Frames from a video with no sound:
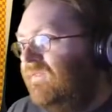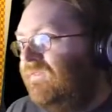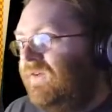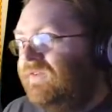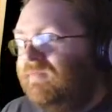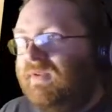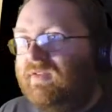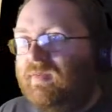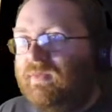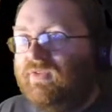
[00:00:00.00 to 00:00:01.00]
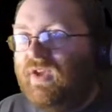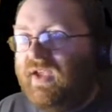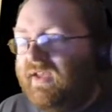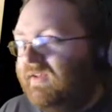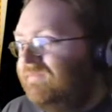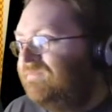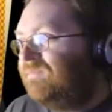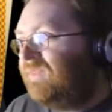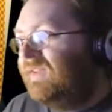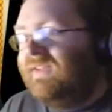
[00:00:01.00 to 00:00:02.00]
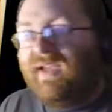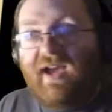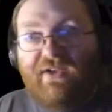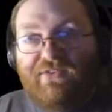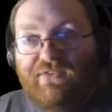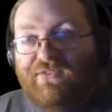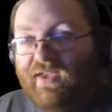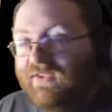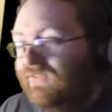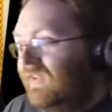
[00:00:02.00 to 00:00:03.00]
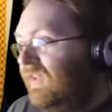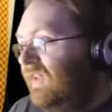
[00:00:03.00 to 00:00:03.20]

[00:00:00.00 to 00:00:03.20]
Vertamita Muntaya says,